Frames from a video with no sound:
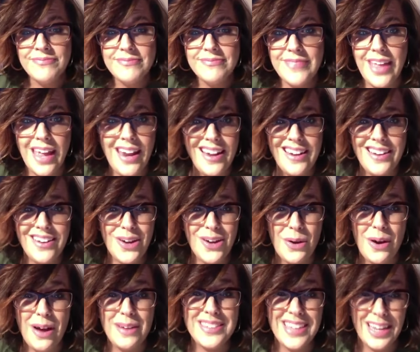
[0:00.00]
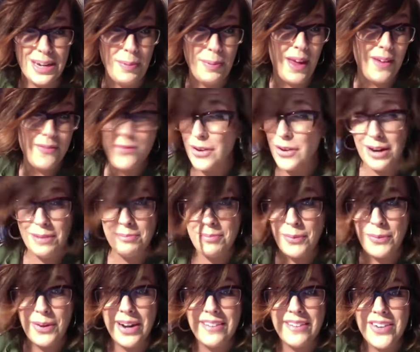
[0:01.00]
They didn't know I was going to pay for it,
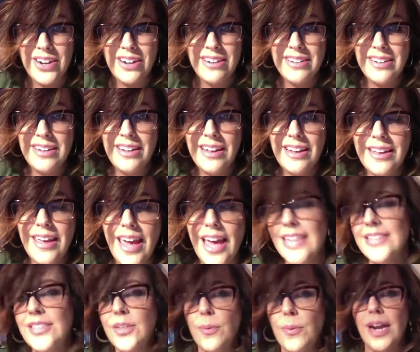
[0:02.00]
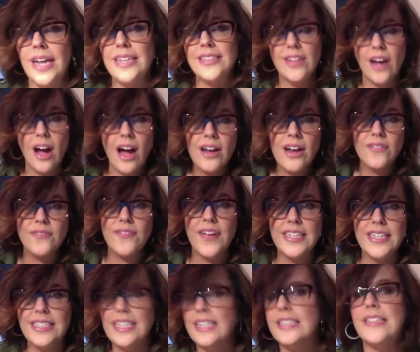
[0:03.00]
but whatever. Okay, so when I saw 100
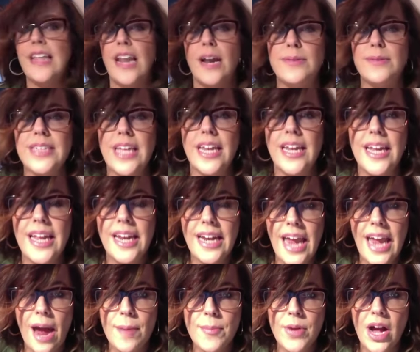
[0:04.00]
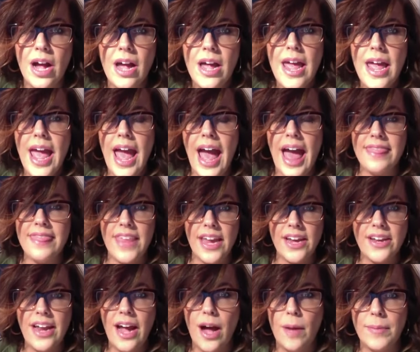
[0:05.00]
faces, then I was going to get a camera and they
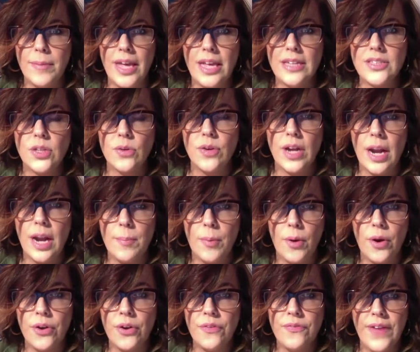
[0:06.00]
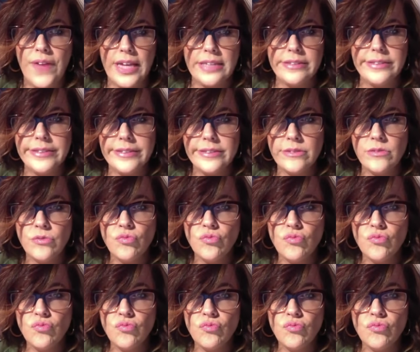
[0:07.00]
could help me. So can I borrow your face?
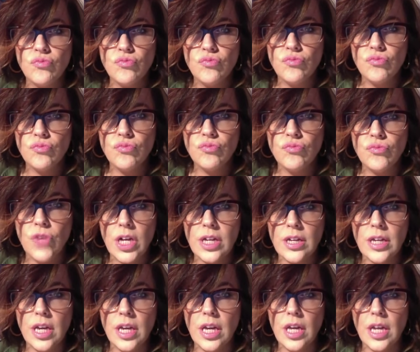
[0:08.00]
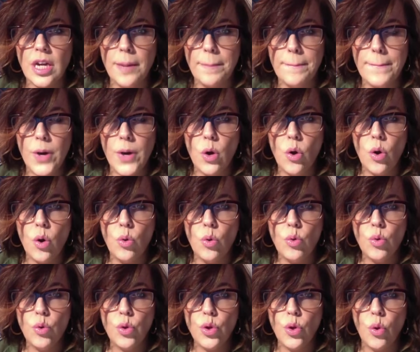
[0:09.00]
Can I borrow
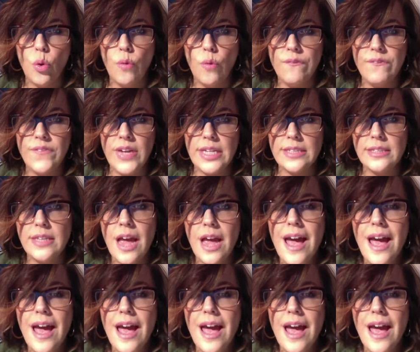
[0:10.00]
your face?